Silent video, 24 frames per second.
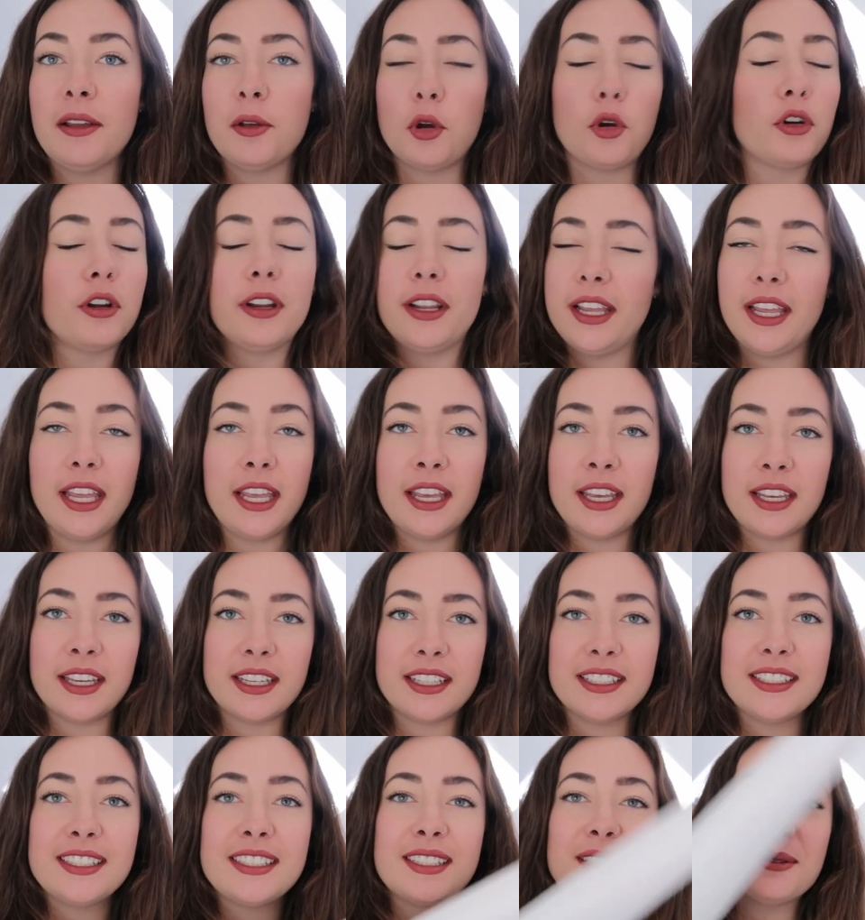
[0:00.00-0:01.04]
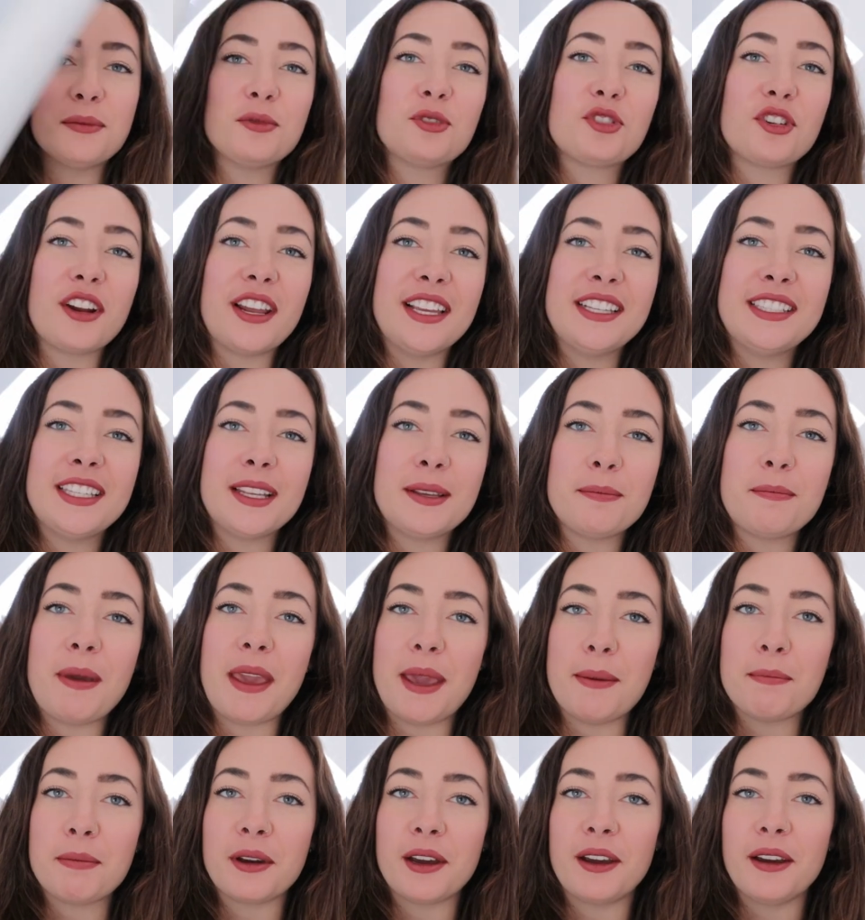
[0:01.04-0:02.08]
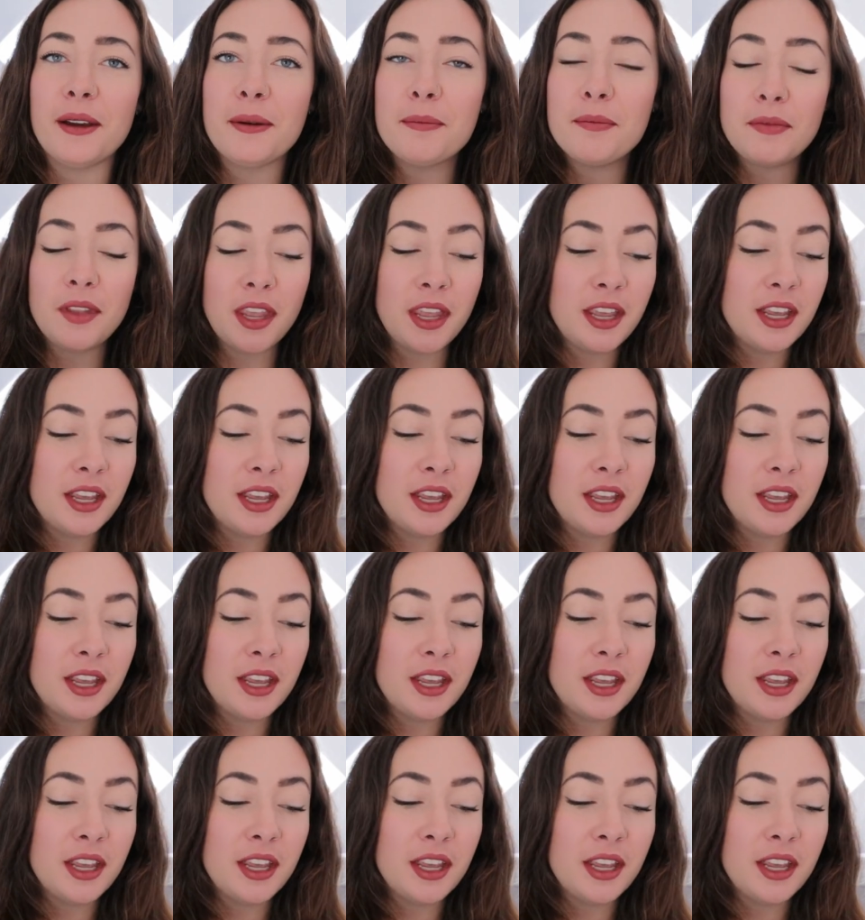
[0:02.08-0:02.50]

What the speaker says: or is, some tracing paper.